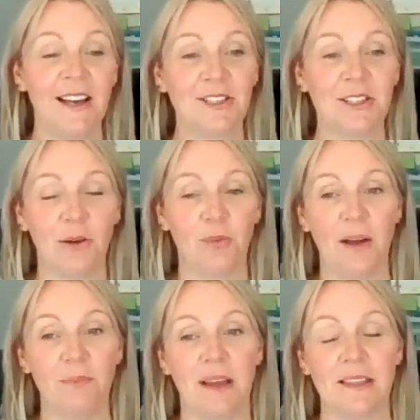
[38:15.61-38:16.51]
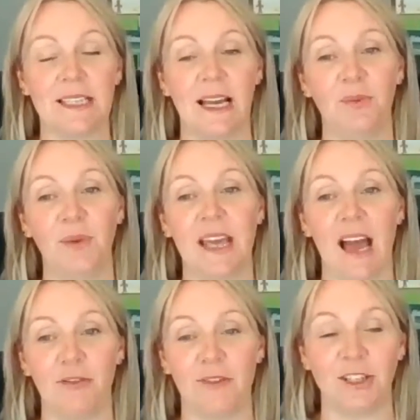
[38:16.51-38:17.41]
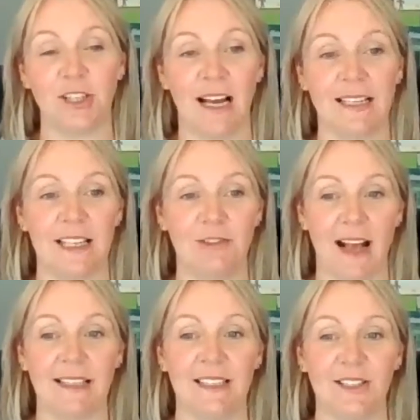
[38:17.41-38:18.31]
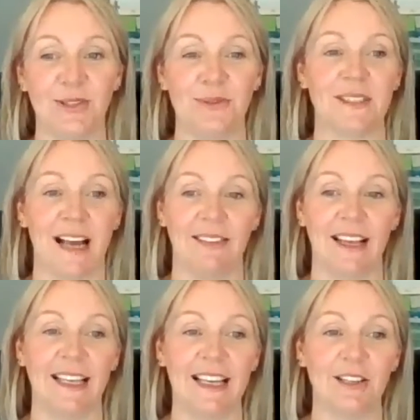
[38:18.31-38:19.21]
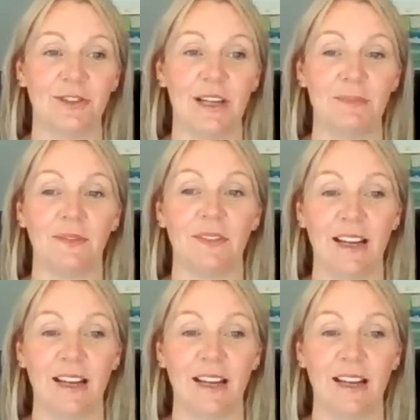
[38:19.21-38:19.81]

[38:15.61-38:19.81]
So that by the time we get a franchisee ready to sign their legal agreement,